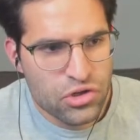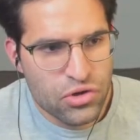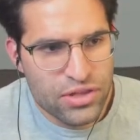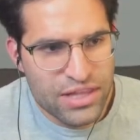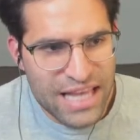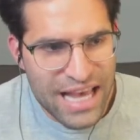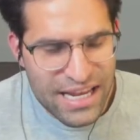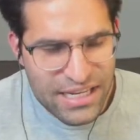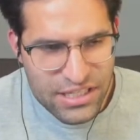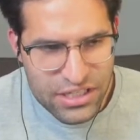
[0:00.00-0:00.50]
So
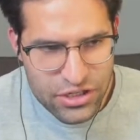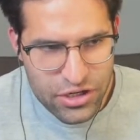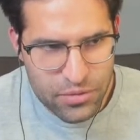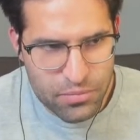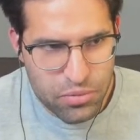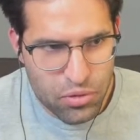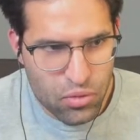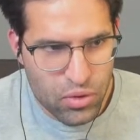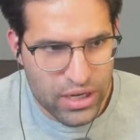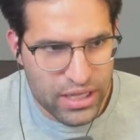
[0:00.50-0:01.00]
that's a
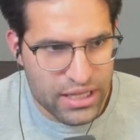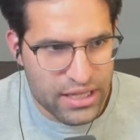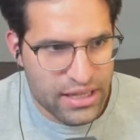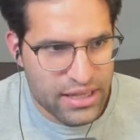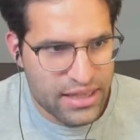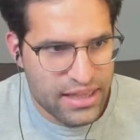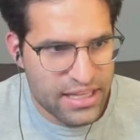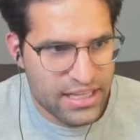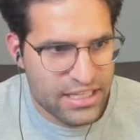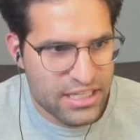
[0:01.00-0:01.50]
good
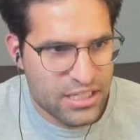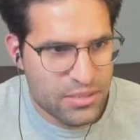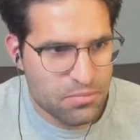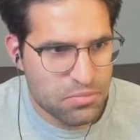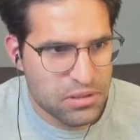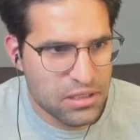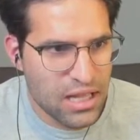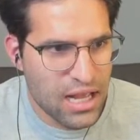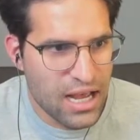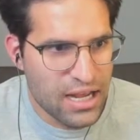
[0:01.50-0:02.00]
point. This
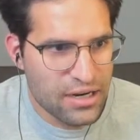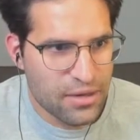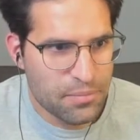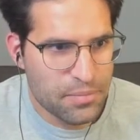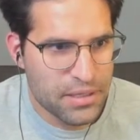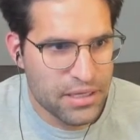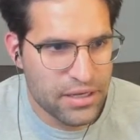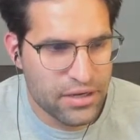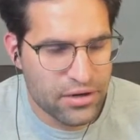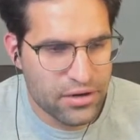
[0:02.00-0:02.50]
plot
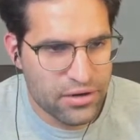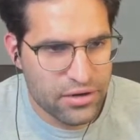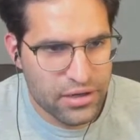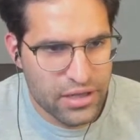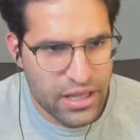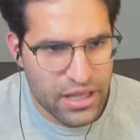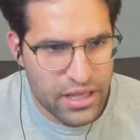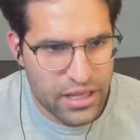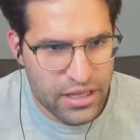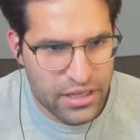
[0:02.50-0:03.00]
up
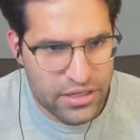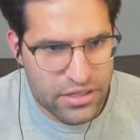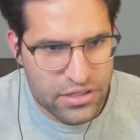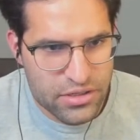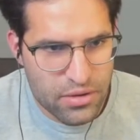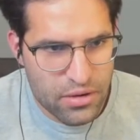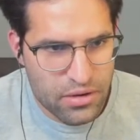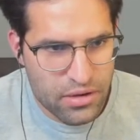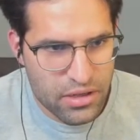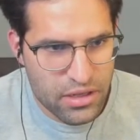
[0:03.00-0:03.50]
here
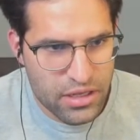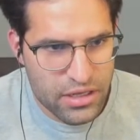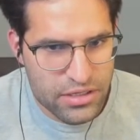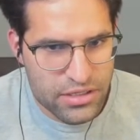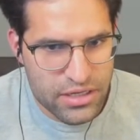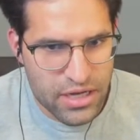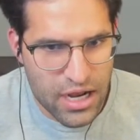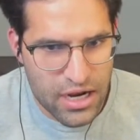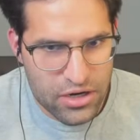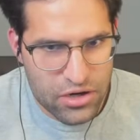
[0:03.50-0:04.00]
is
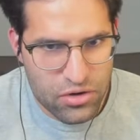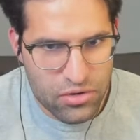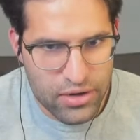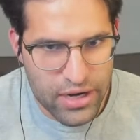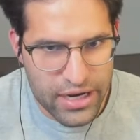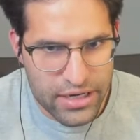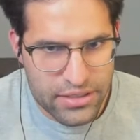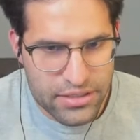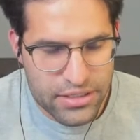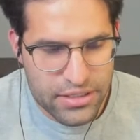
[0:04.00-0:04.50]
not
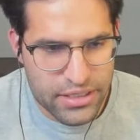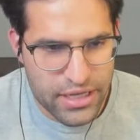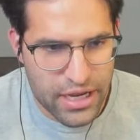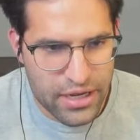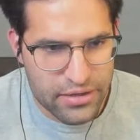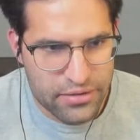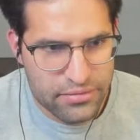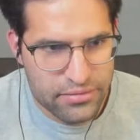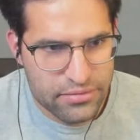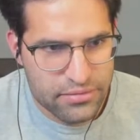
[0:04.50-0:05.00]
correct
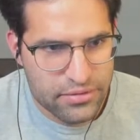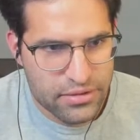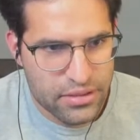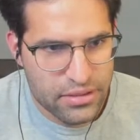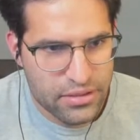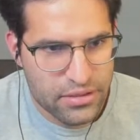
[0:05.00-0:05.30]
yet.